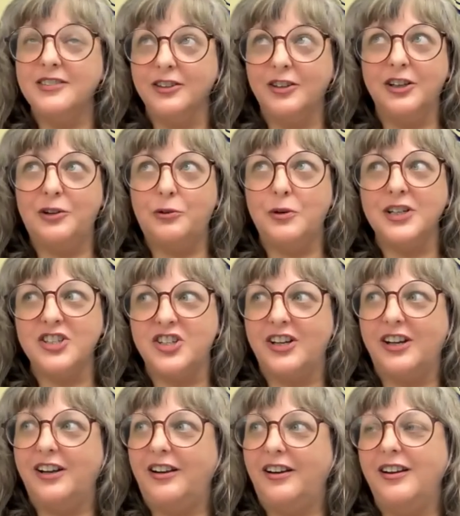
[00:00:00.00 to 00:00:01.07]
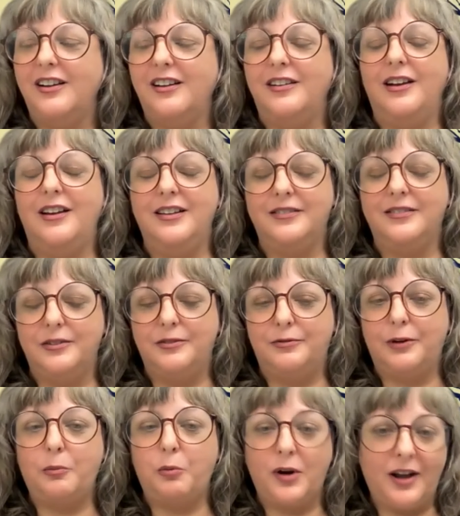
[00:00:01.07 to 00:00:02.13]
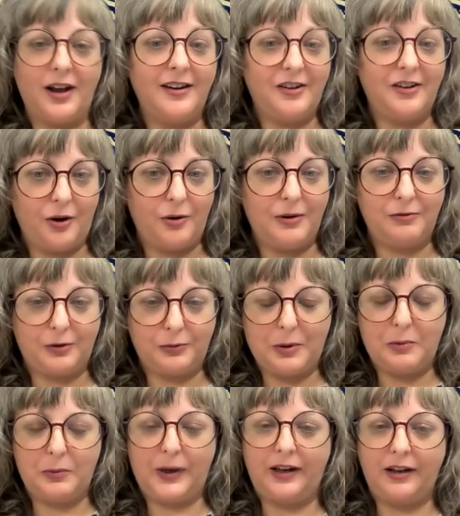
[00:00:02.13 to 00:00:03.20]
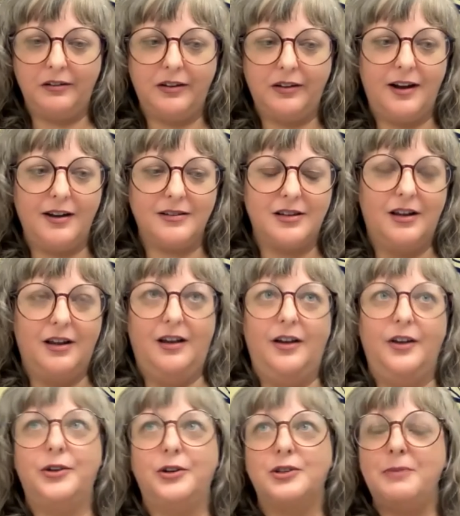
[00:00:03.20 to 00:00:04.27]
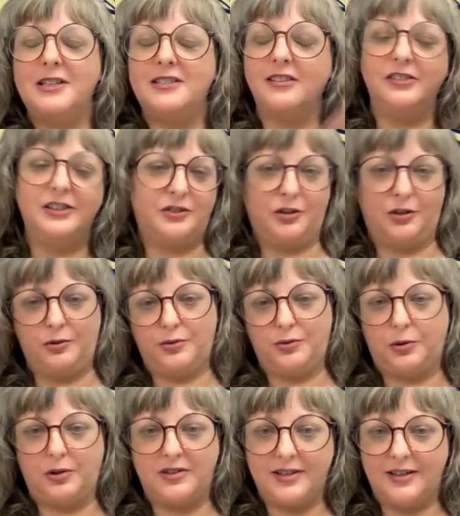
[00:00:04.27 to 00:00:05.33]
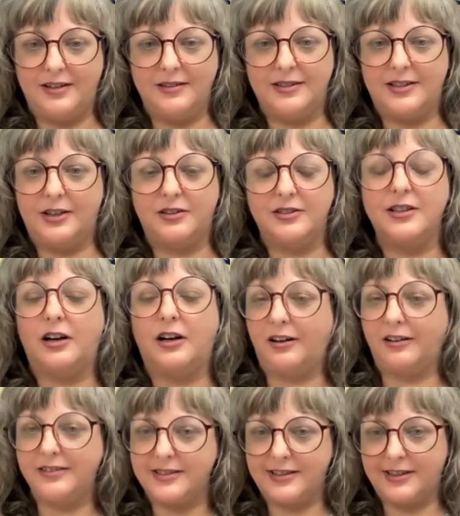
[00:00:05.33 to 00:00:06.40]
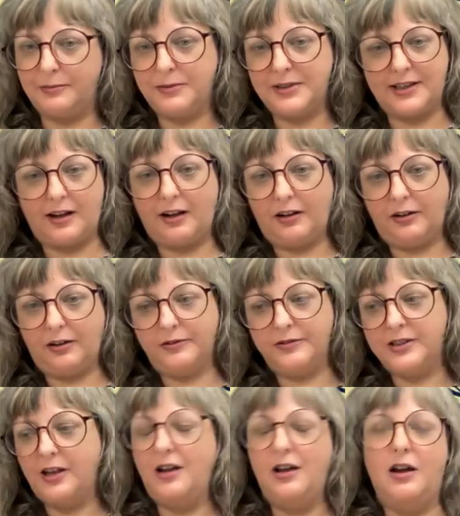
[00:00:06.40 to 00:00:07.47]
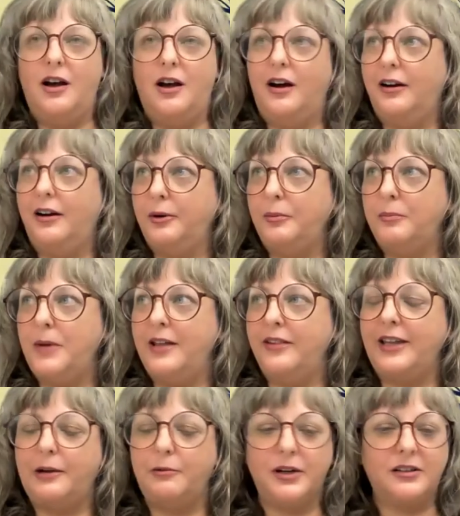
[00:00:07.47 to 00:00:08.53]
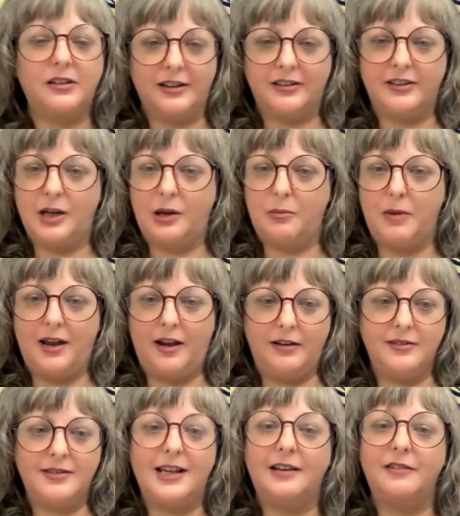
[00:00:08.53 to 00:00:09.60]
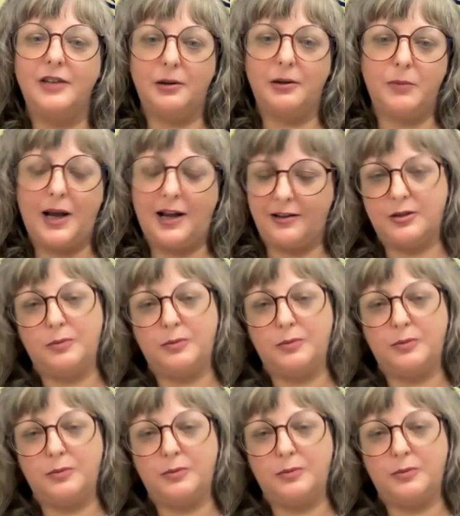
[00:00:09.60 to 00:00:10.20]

a good question. It's from what I know and from what we collect, there's basically two sources. There's the artists themselves, and they would collect them and save them as a